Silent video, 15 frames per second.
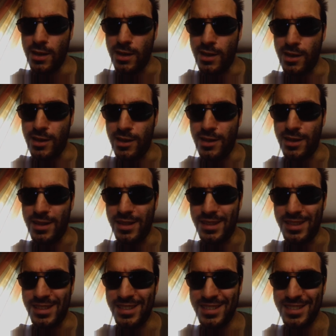
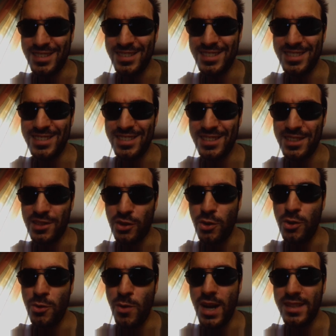
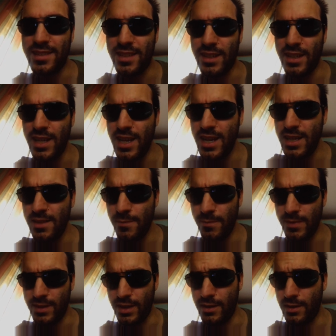So once again,
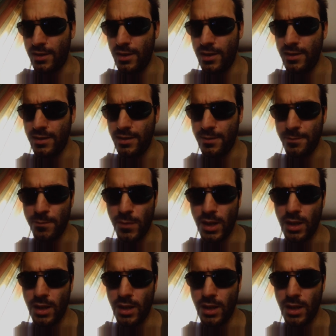said this